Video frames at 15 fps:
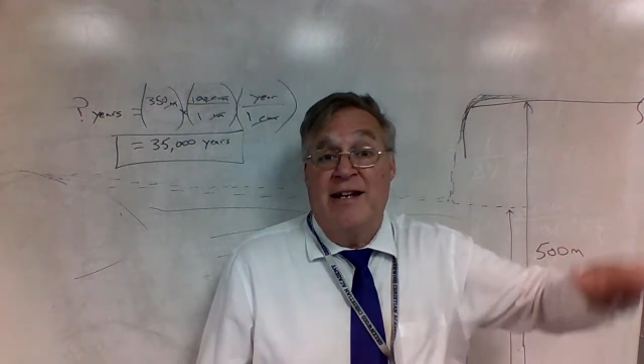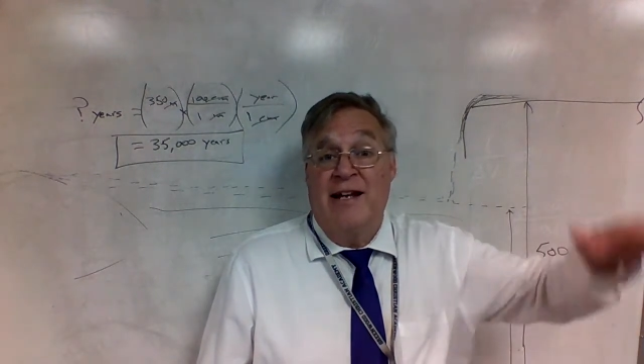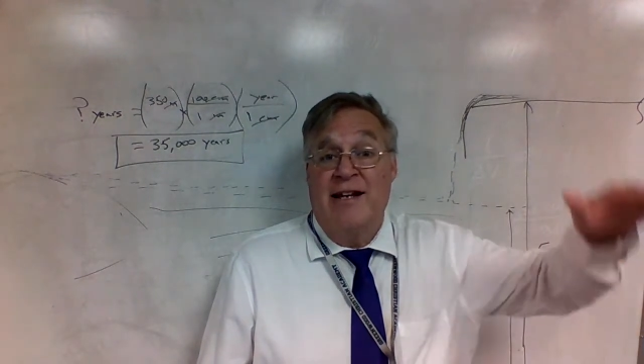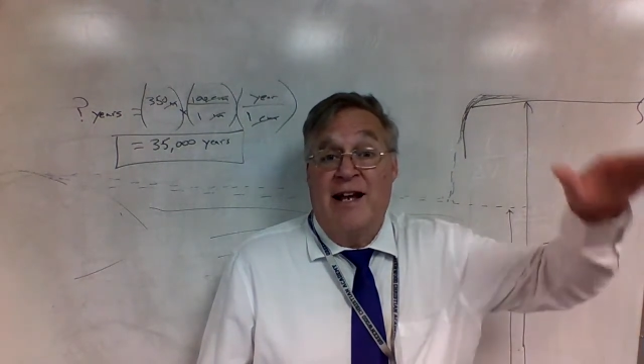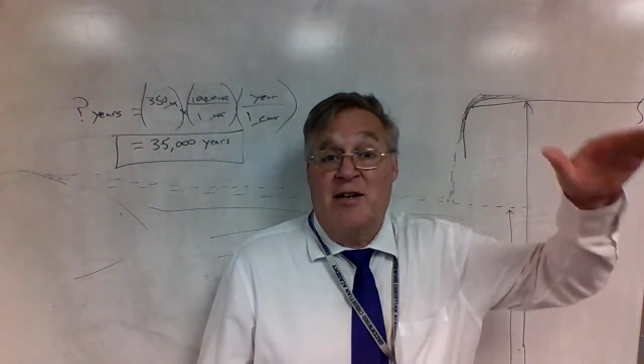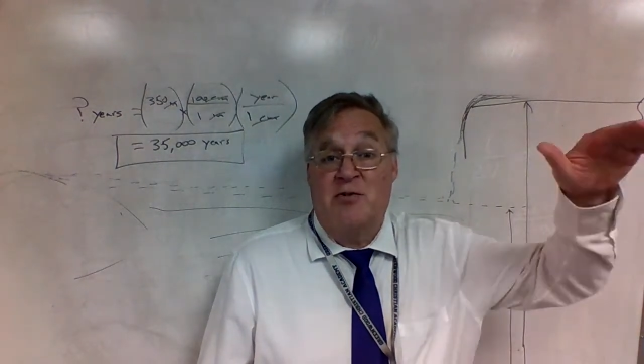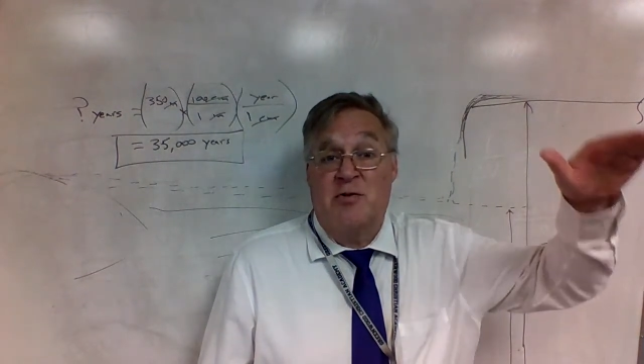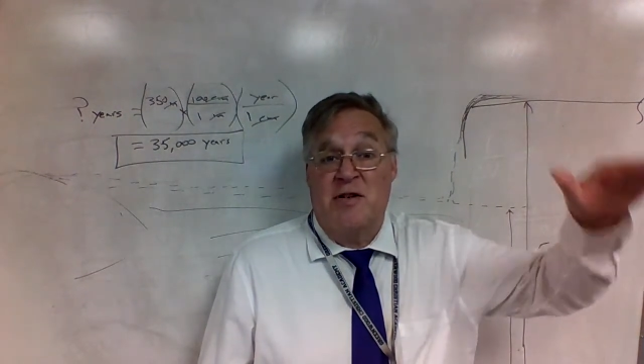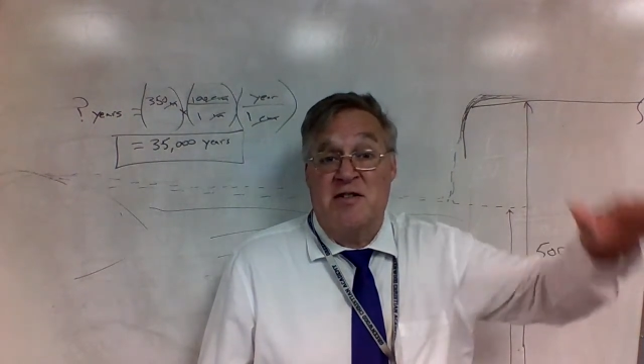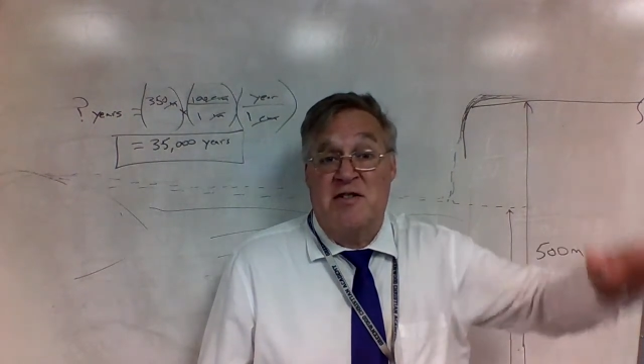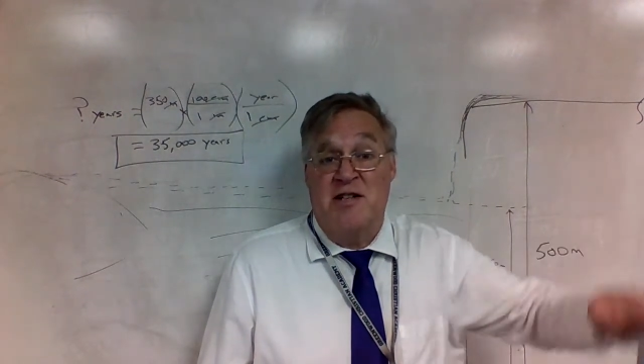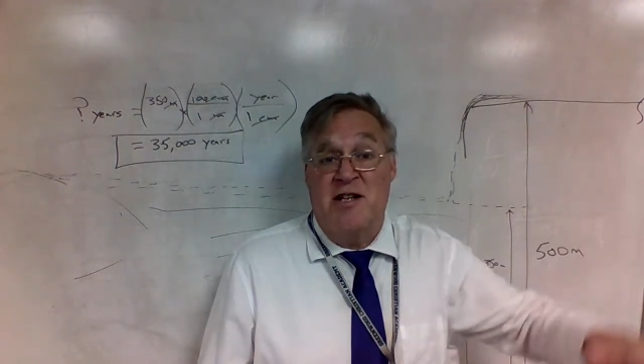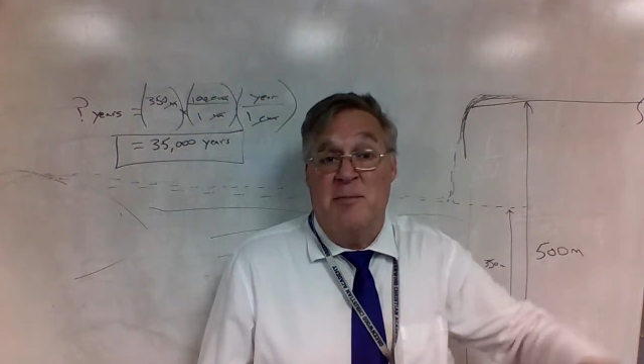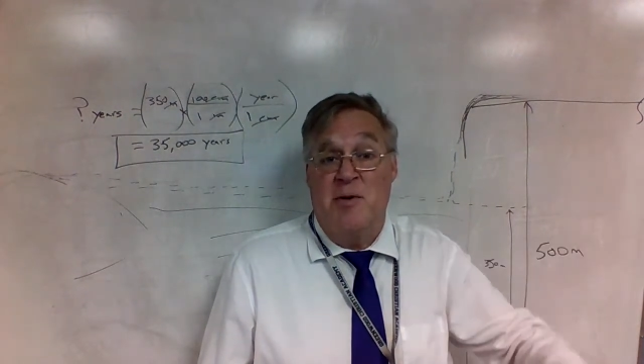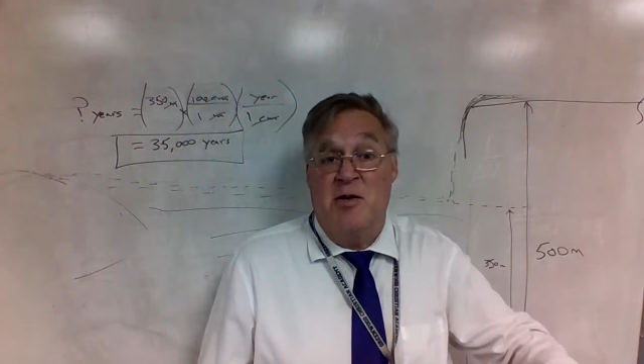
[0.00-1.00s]

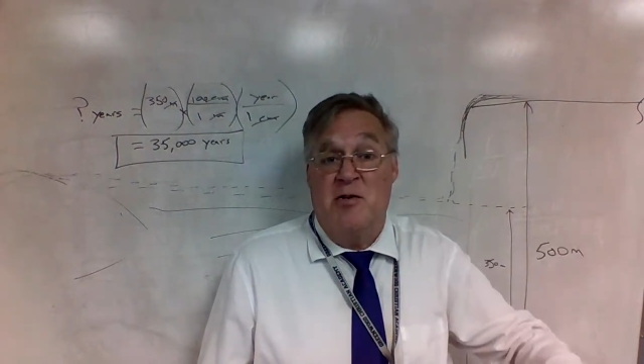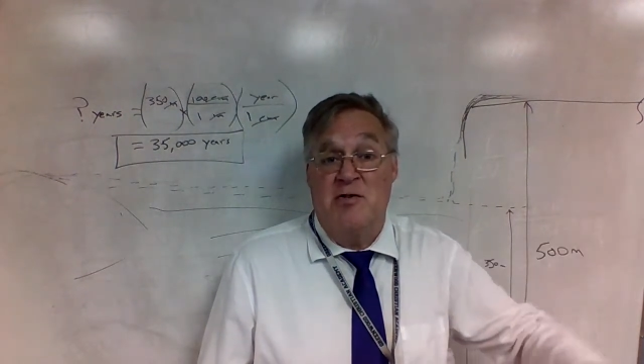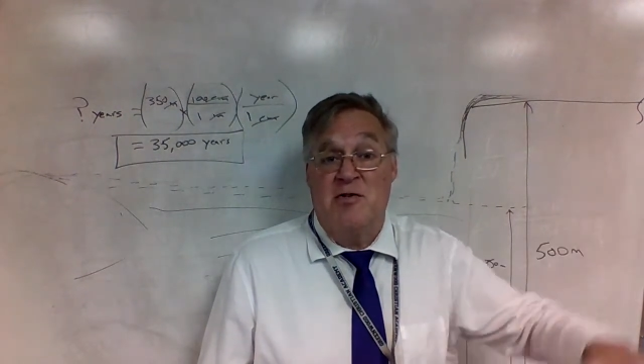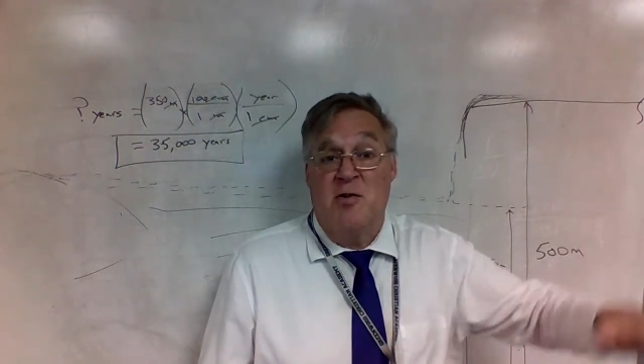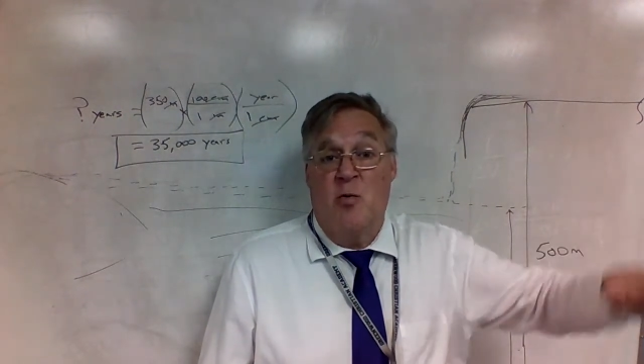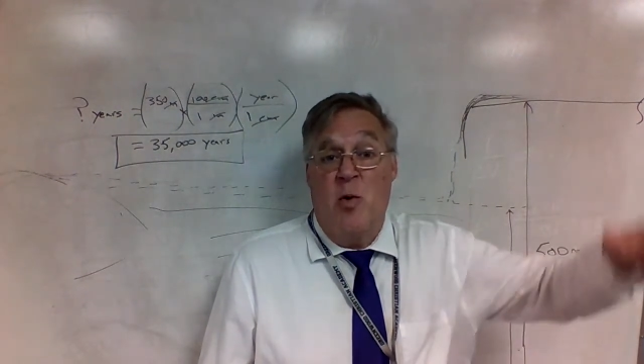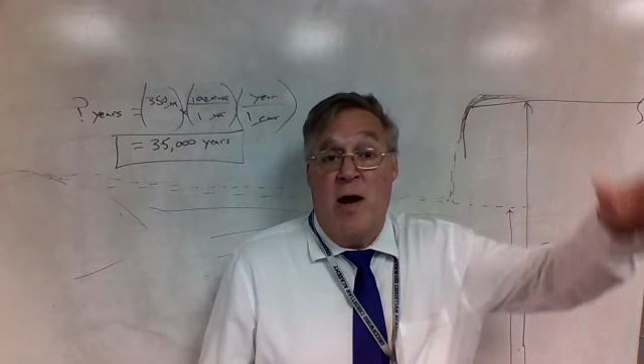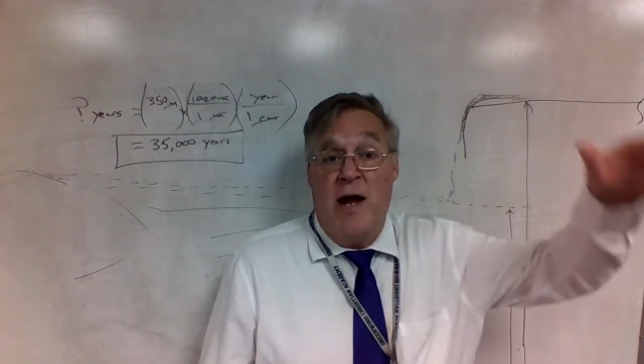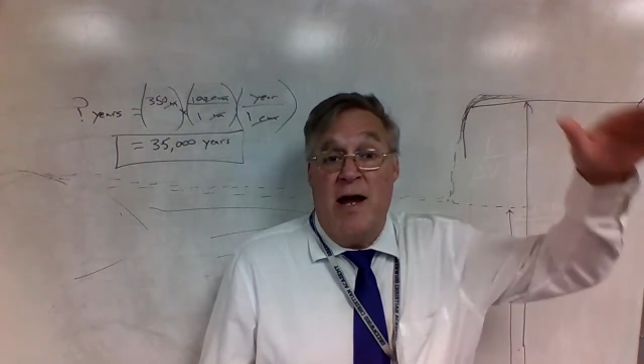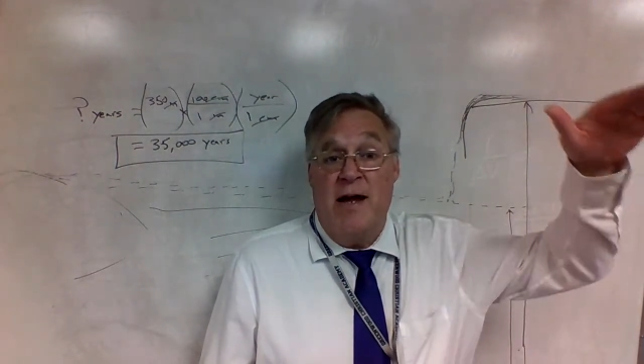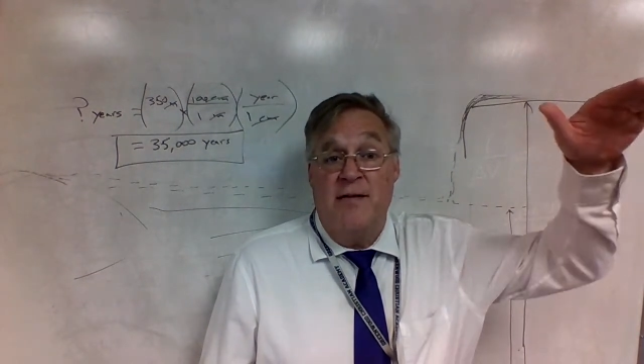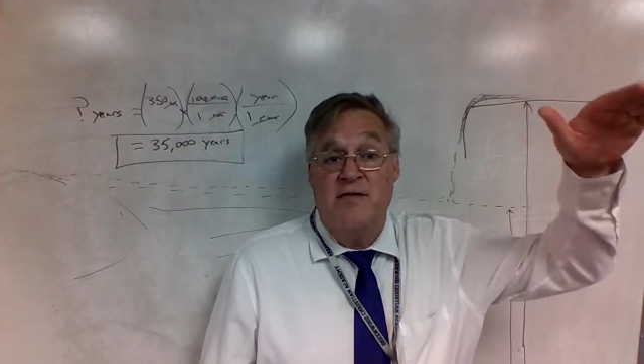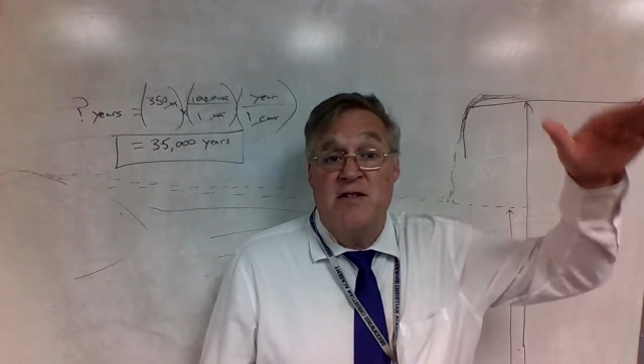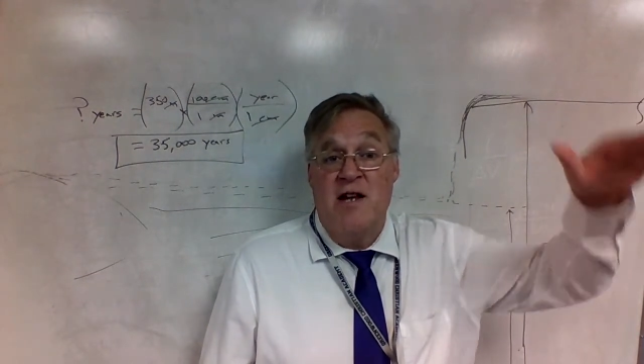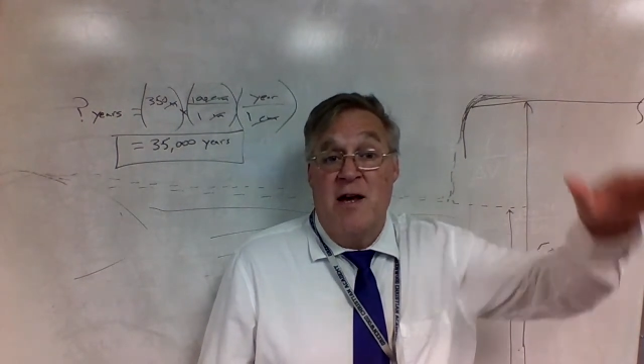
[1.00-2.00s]
electricity because the
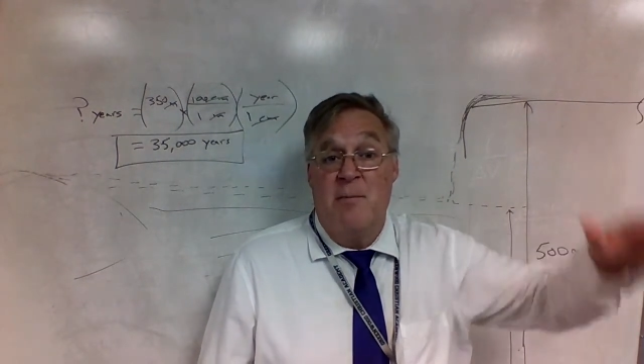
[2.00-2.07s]
waves